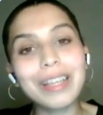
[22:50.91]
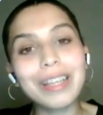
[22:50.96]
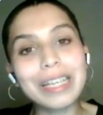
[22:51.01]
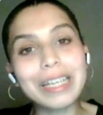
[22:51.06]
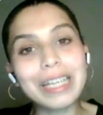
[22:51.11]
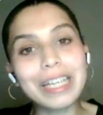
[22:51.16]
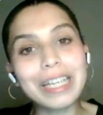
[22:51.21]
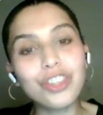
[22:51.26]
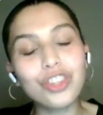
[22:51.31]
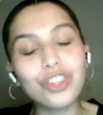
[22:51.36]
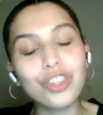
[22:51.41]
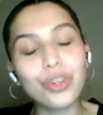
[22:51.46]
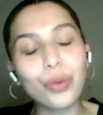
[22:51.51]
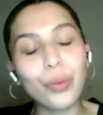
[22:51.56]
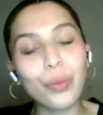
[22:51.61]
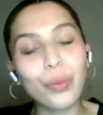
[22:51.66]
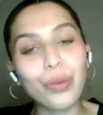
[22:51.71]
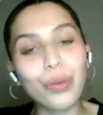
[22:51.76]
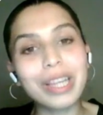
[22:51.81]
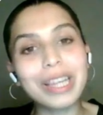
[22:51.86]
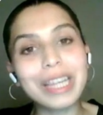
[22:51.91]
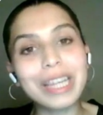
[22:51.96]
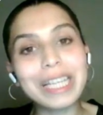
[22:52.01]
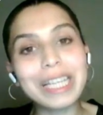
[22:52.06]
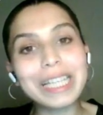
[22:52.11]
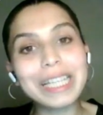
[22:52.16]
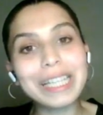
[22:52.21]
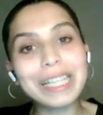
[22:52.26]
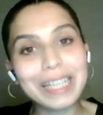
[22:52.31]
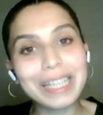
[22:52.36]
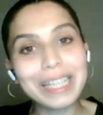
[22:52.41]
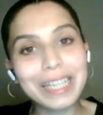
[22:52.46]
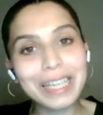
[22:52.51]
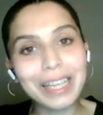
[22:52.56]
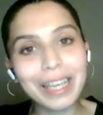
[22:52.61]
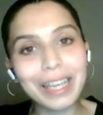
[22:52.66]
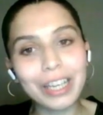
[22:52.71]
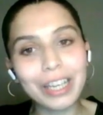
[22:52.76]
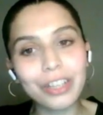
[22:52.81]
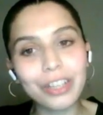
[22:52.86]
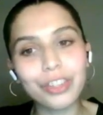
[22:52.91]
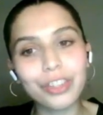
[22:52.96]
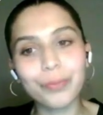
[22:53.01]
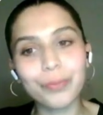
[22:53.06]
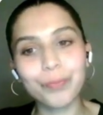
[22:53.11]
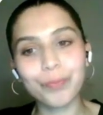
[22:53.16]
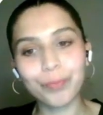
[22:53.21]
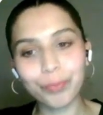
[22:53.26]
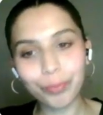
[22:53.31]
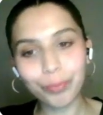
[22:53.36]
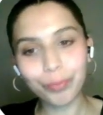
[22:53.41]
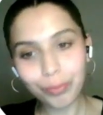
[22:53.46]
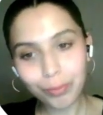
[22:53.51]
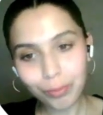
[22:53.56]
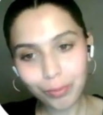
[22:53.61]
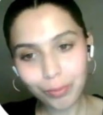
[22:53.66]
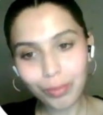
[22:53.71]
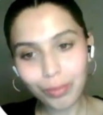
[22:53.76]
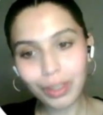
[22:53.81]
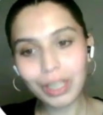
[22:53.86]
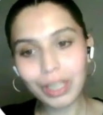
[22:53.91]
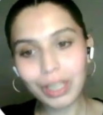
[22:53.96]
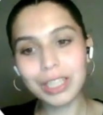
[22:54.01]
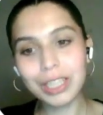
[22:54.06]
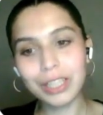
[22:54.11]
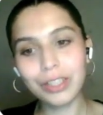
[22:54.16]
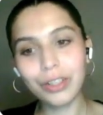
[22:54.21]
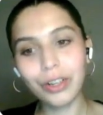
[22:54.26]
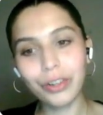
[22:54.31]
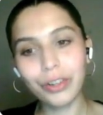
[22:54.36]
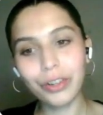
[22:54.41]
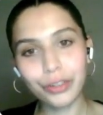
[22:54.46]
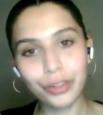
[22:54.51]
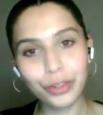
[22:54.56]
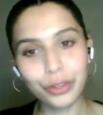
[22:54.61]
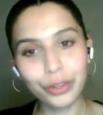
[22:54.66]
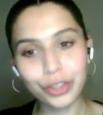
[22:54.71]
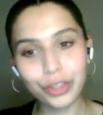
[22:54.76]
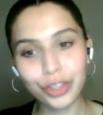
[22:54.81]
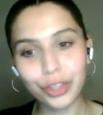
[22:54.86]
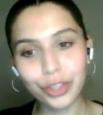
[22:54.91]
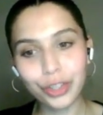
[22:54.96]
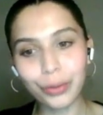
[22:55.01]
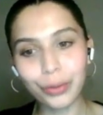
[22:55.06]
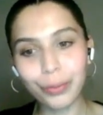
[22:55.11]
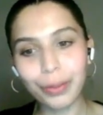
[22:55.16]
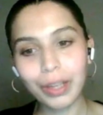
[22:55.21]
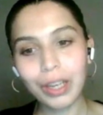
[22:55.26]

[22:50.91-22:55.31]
an issue with the leakage. Scenario 2.